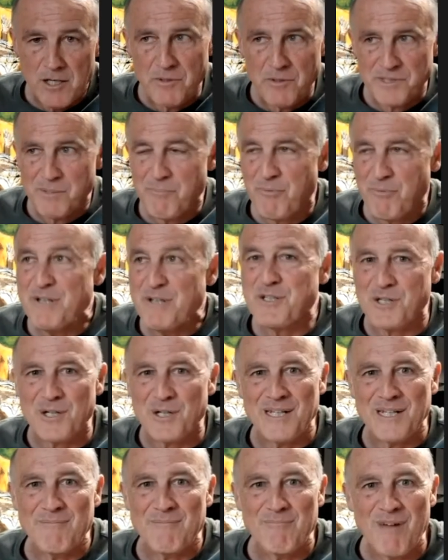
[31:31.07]
uh, you as a
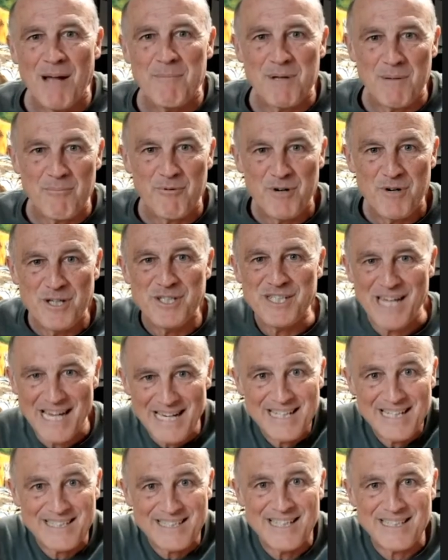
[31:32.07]
printer could probably
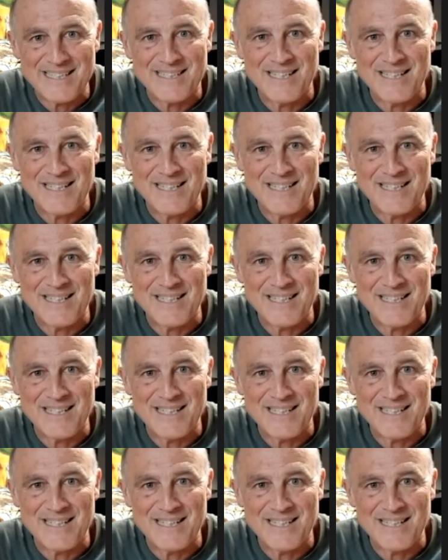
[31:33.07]
appreciate it.